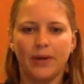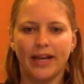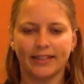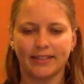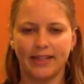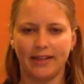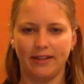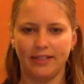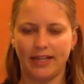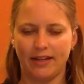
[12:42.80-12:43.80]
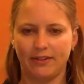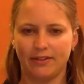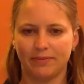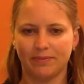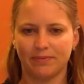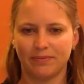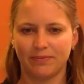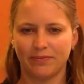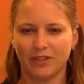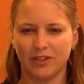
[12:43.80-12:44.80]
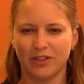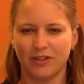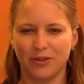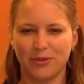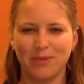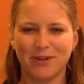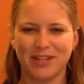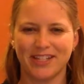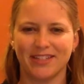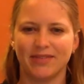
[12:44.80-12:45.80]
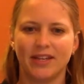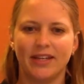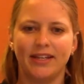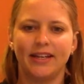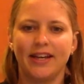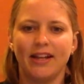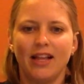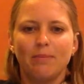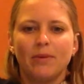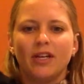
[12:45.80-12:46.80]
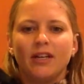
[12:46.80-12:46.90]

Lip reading: exhale down. 3 more of these. Inhale up,